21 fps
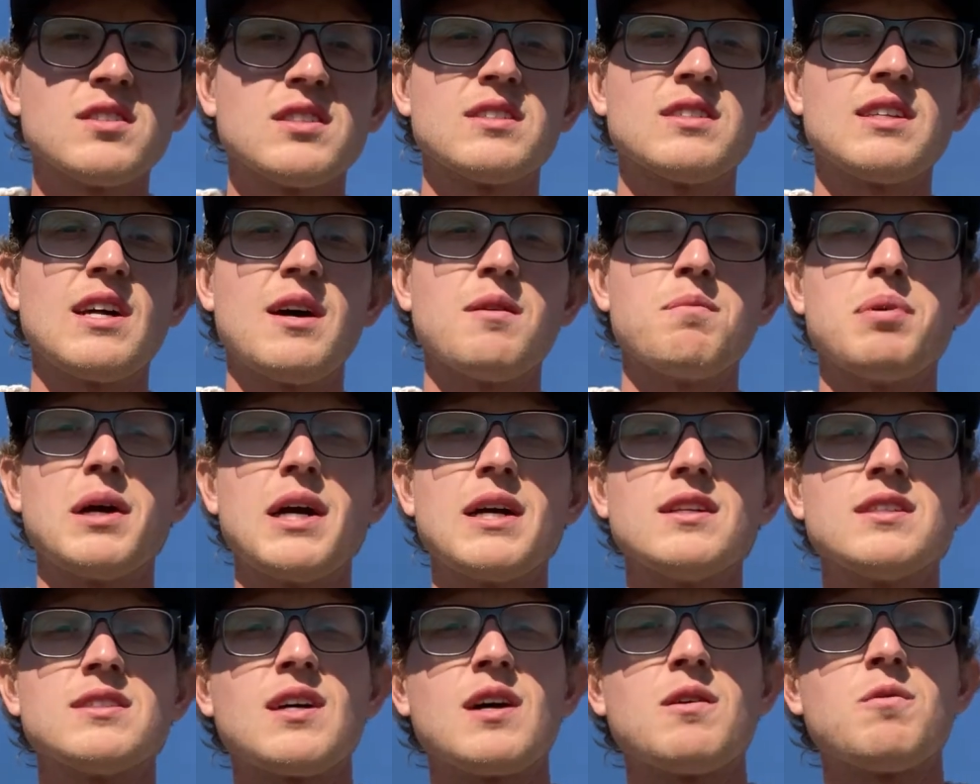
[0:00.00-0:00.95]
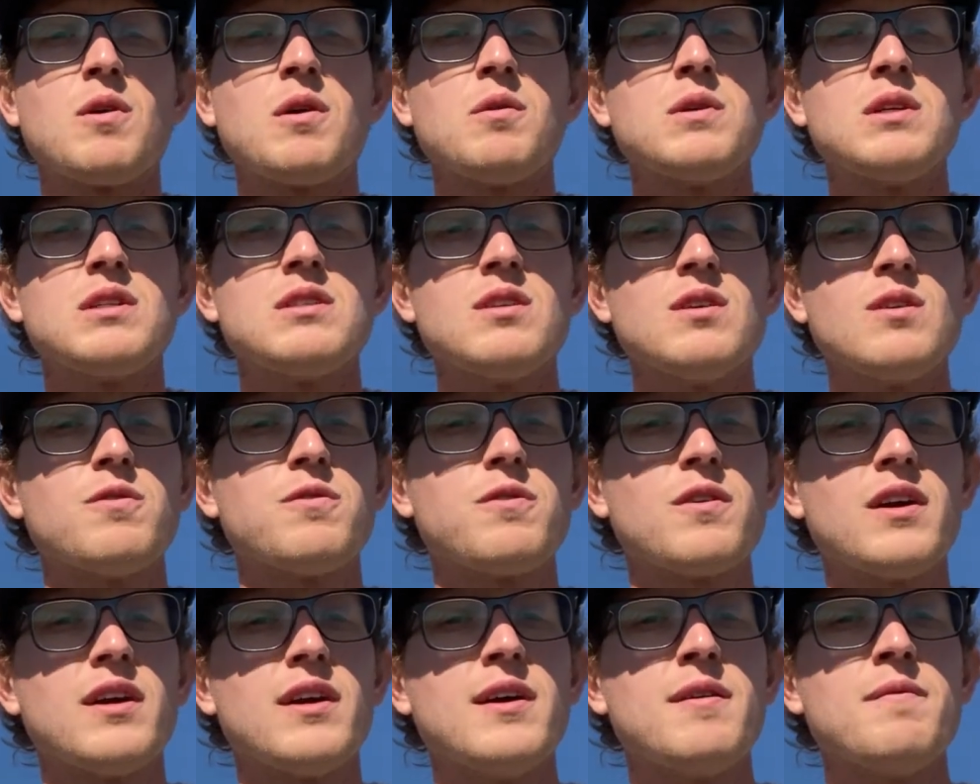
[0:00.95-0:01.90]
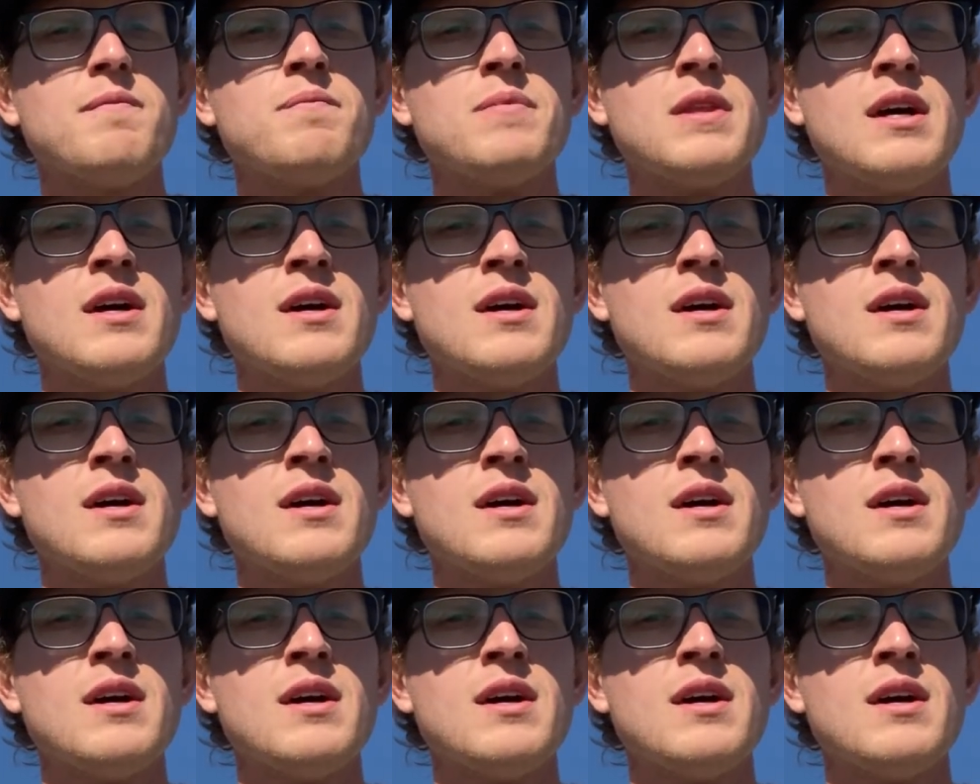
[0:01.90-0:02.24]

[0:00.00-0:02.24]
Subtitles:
It's not based on what we do for Him.